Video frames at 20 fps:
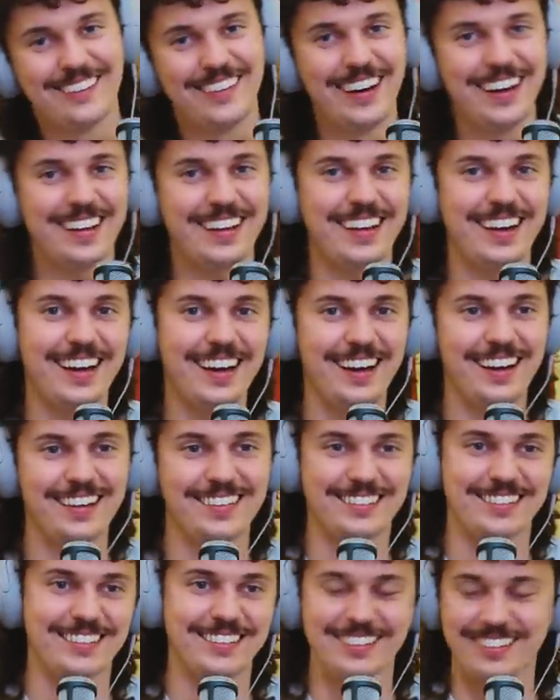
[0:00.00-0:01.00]
What are the
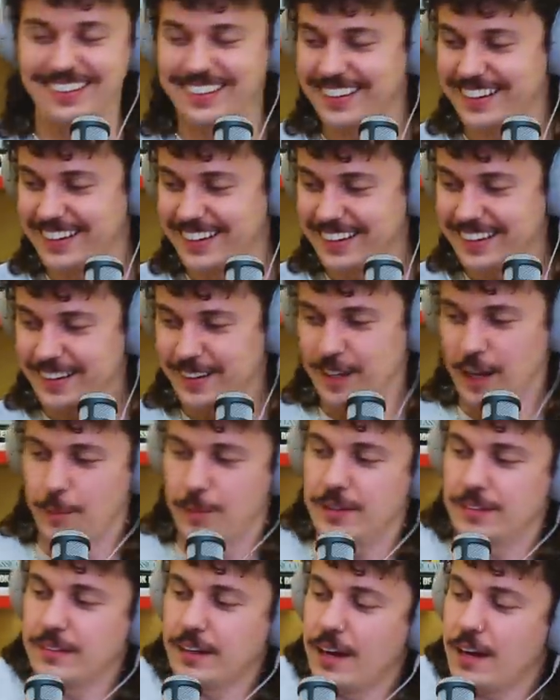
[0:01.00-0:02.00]
odds, dude? I
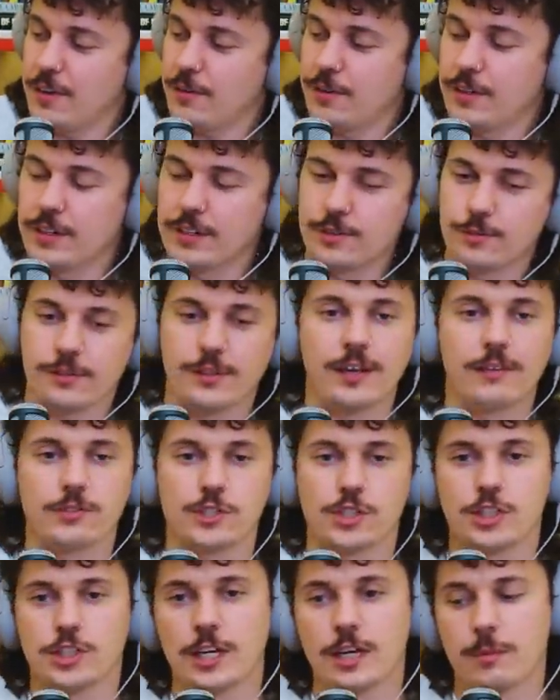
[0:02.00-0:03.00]
mean, diarrhea doesn't really have a
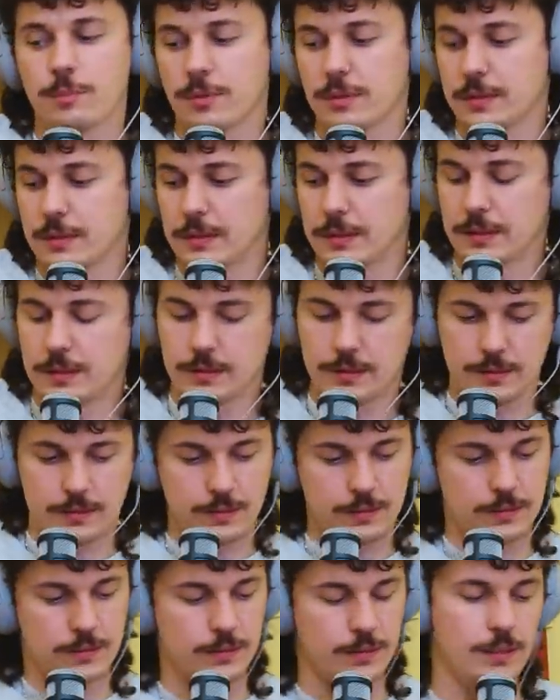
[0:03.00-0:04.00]
shape,
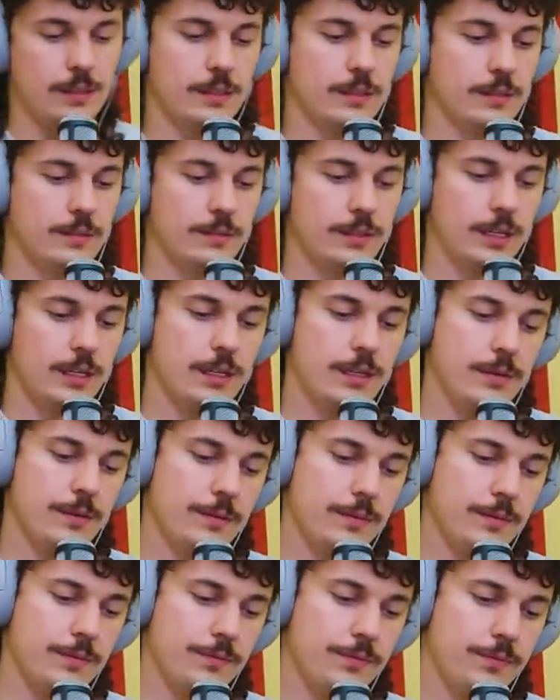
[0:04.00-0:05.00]
you know?
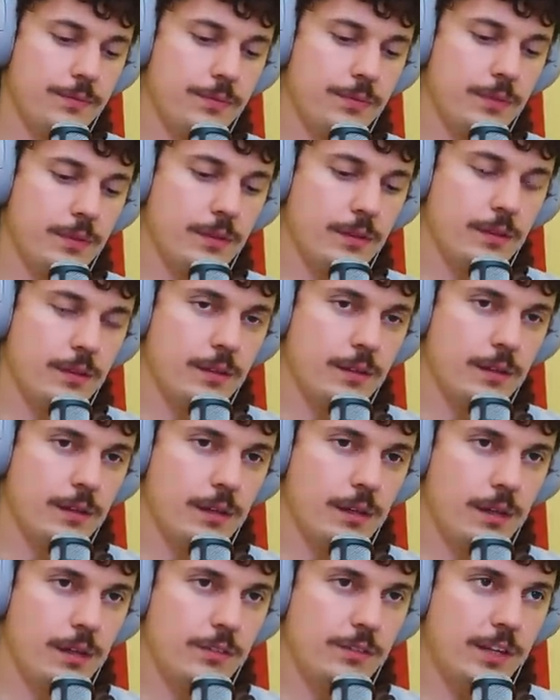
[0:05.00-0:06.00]

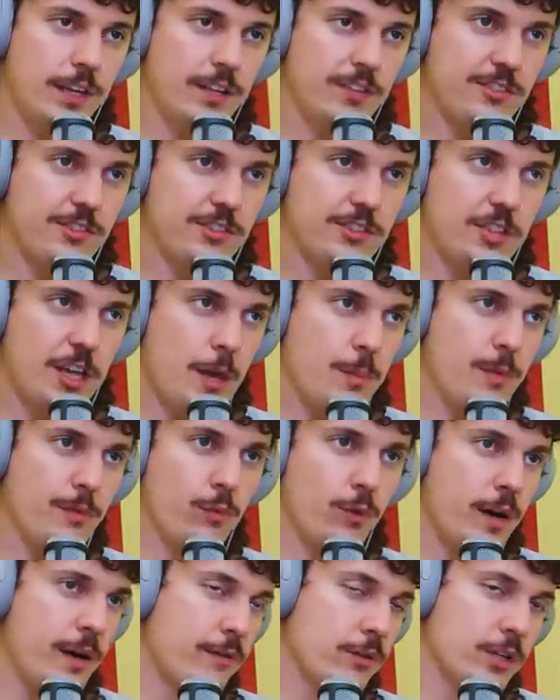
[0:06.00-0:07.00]
It takes the shape
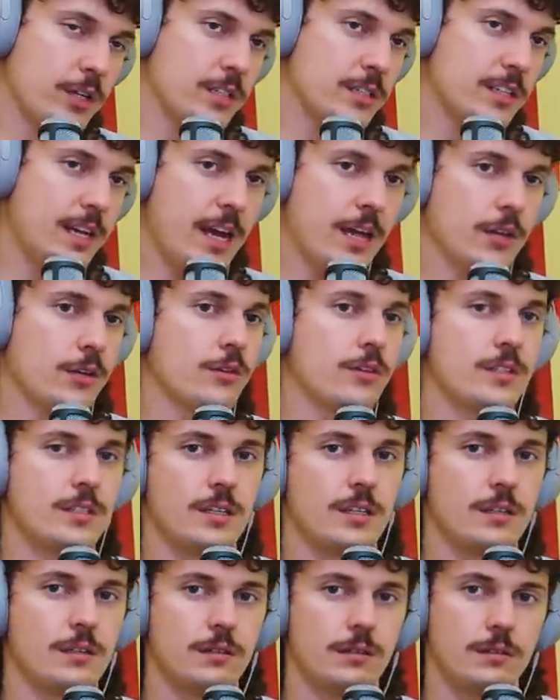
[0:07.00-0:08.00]
of whatever container
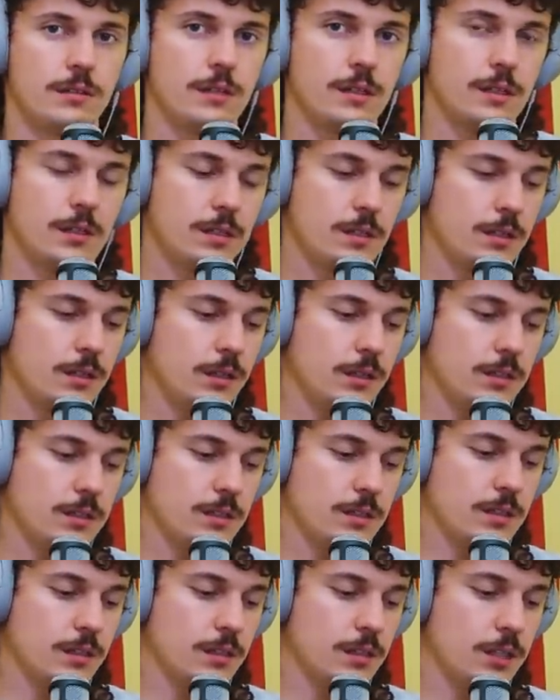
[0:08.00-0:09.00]
it's in because
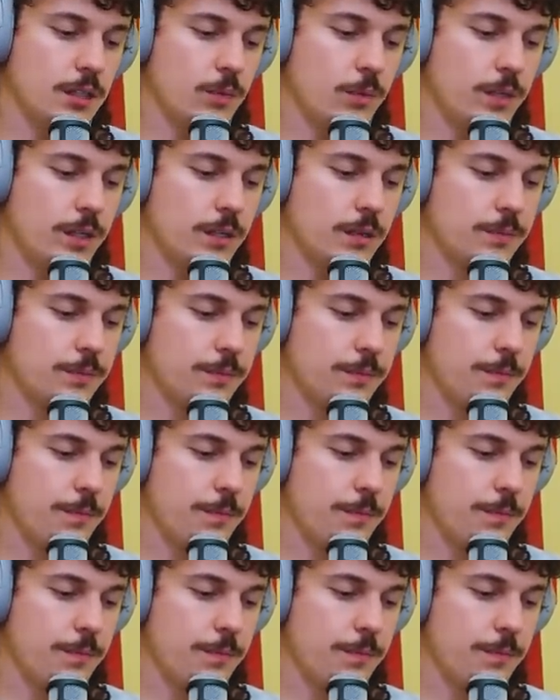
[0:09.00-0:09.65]
it's a liquid.